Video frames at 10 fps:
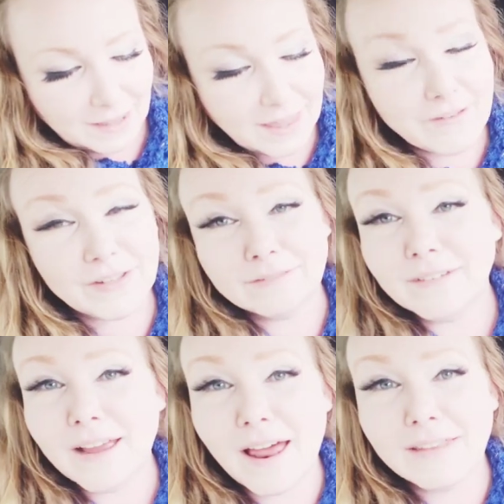eleven.
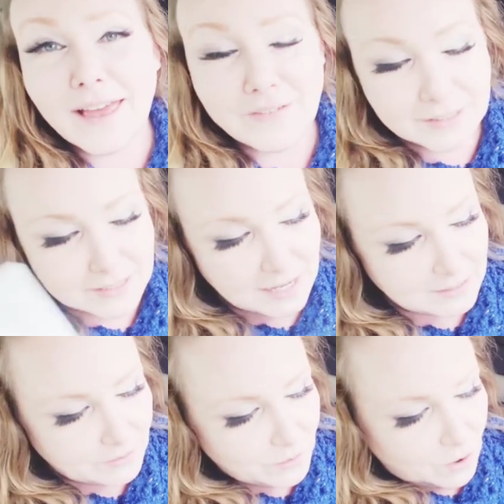I got eleven
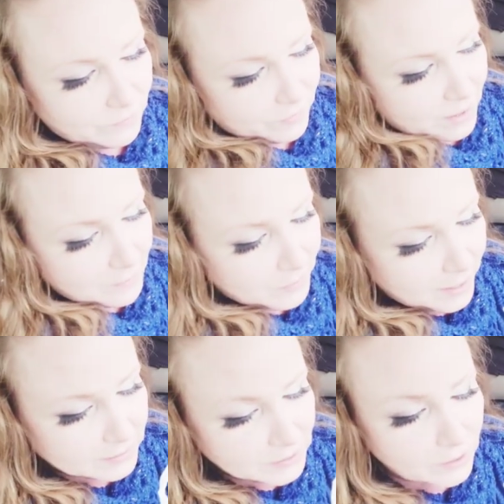skeins of yarn for that
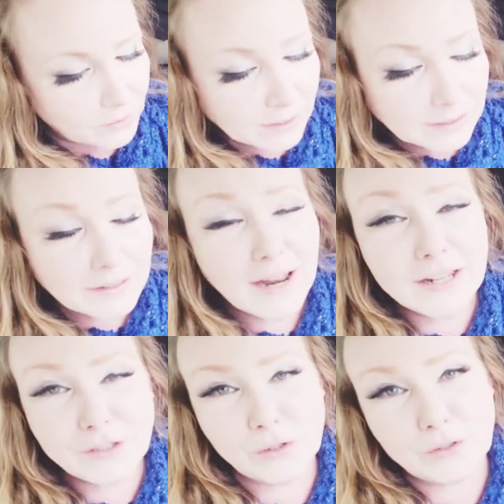price. So,
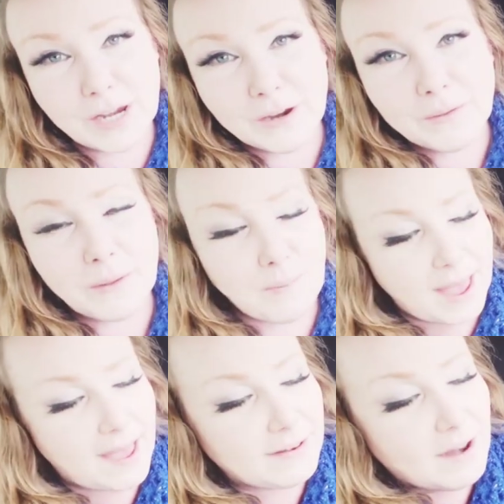not too terribly
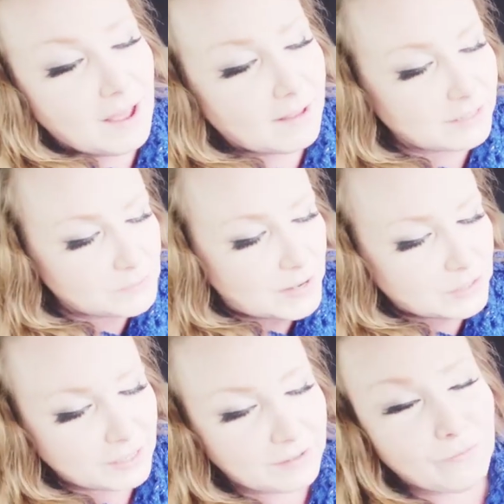bad. Not
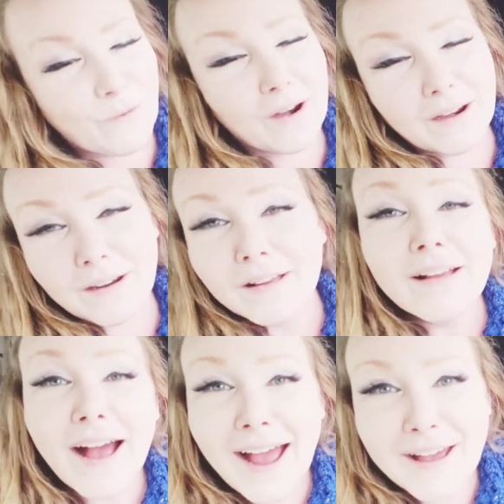especially for...
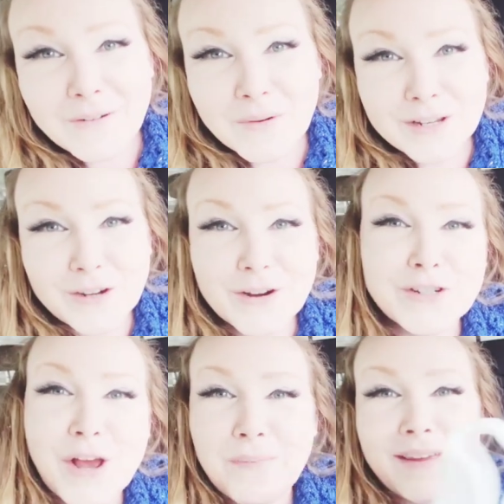I haven't went yarn
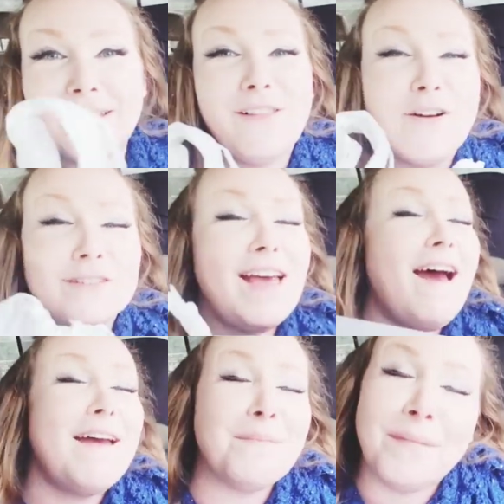shopping in a long
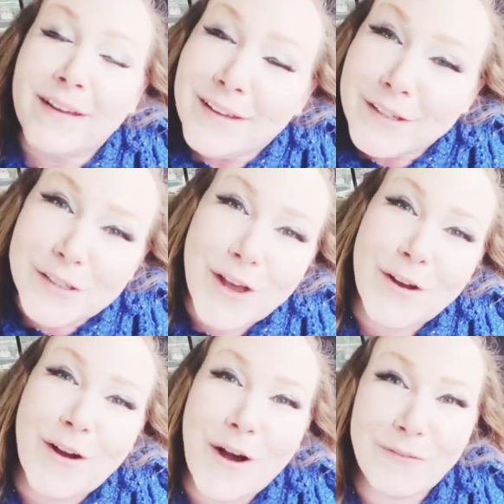time.
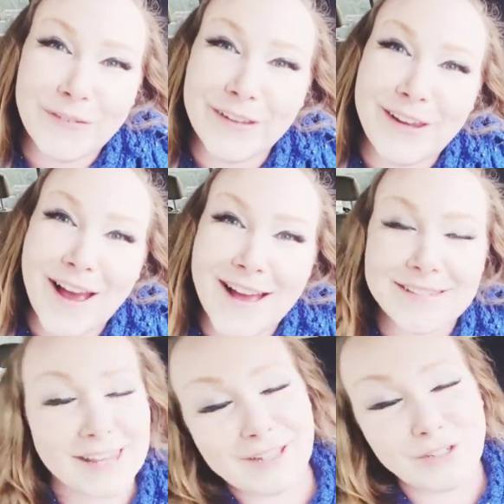So hopefully you guys
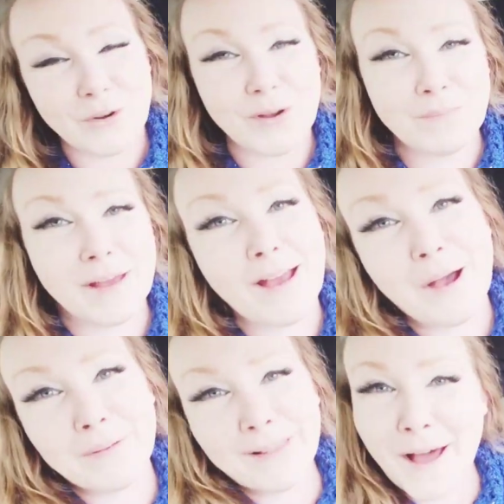enjoyed my
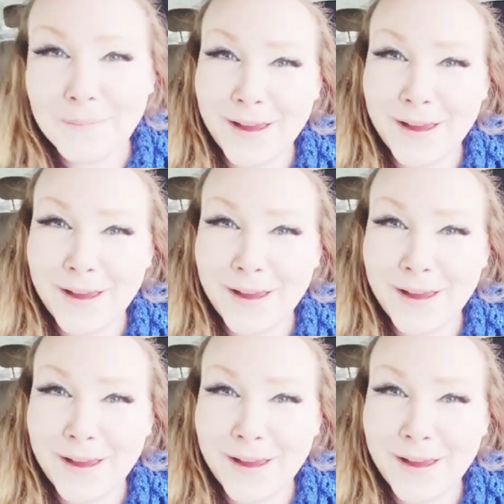Hobby Lobby